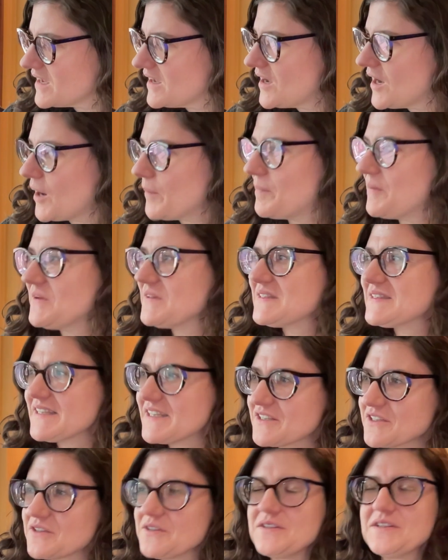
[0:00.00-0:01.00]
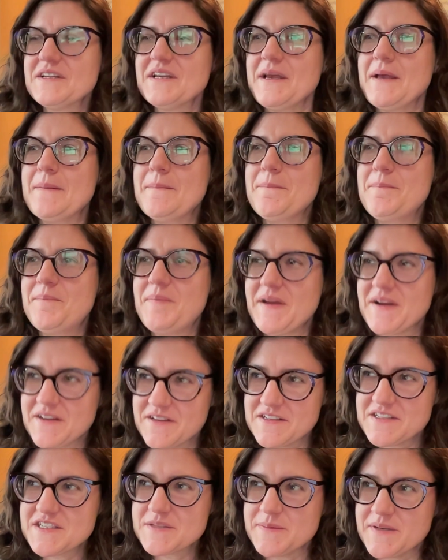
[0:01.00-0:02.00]
A political
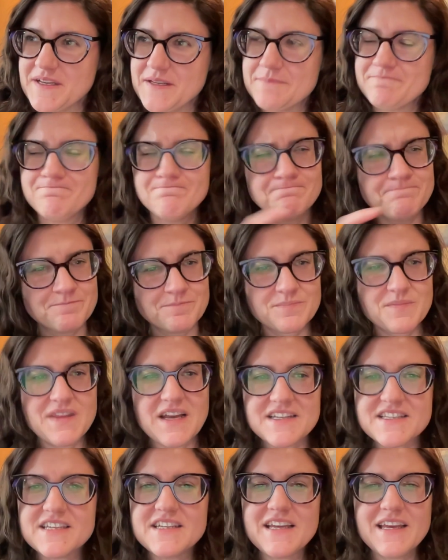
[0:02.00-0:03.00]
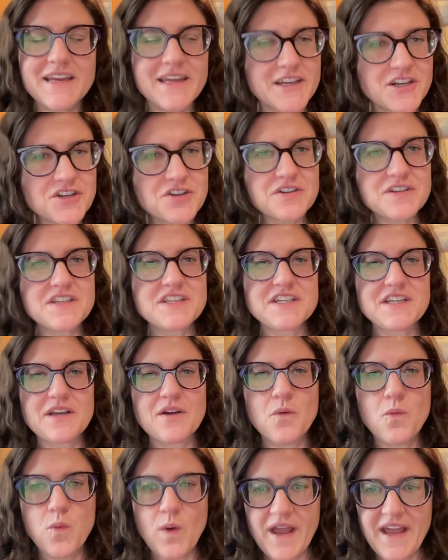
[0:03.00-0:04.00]
embarrassment. That's an
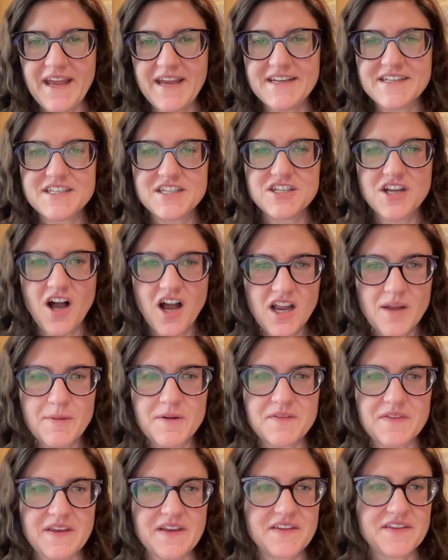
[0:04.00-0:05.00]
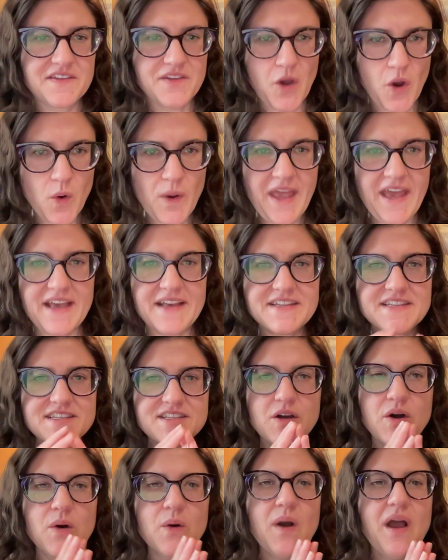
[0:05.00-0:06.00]
interesting way to talk about this. Okay,
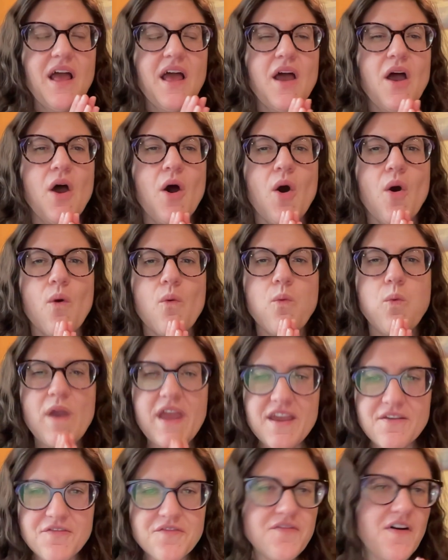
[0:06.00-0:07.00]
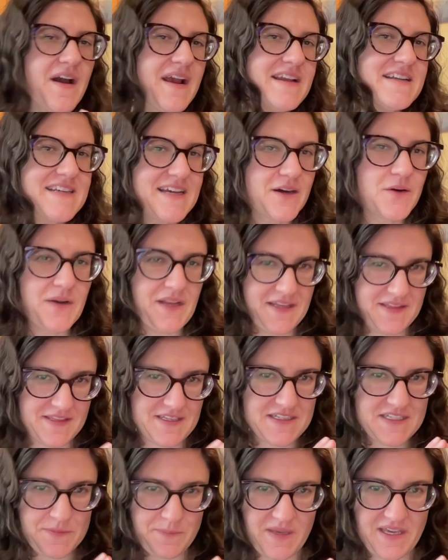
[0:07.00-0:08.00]
so we find out in
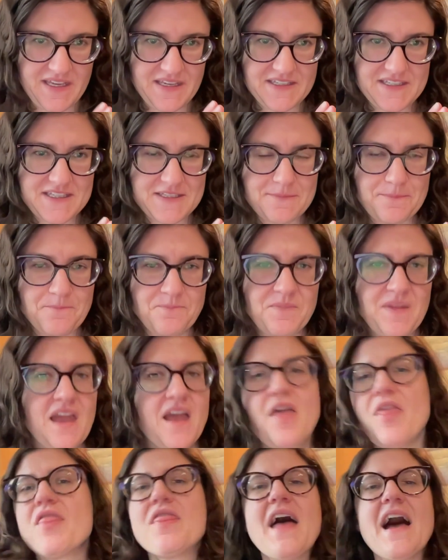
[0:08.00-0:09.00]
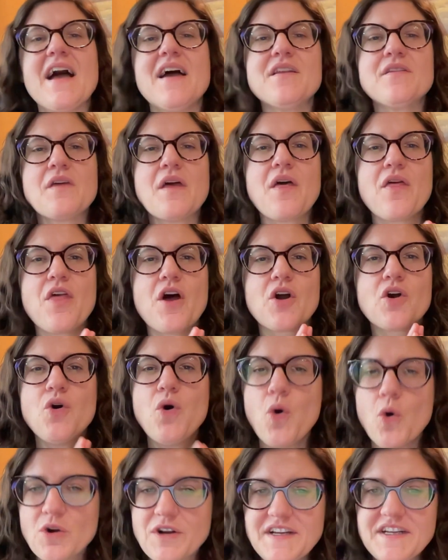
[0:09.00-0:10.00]
this piece that
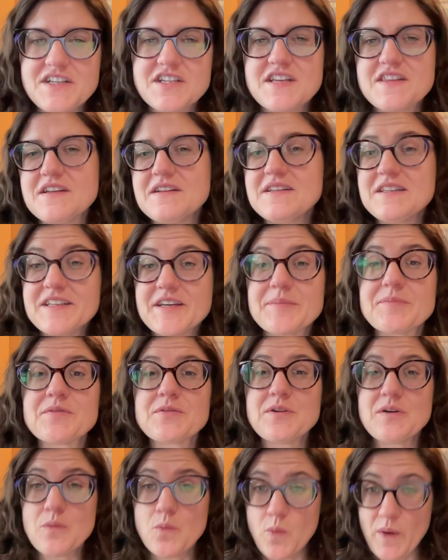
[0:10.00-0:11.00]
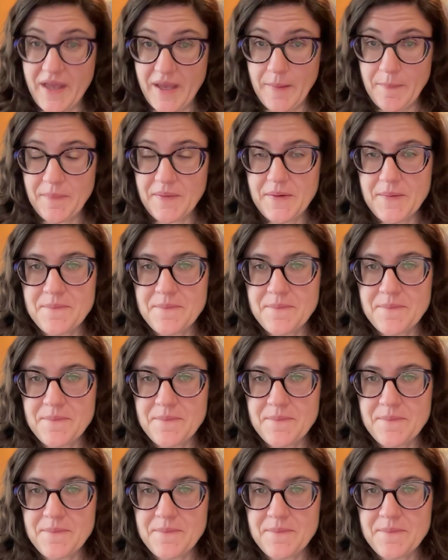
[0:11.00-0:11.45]
according to the Liberal whip,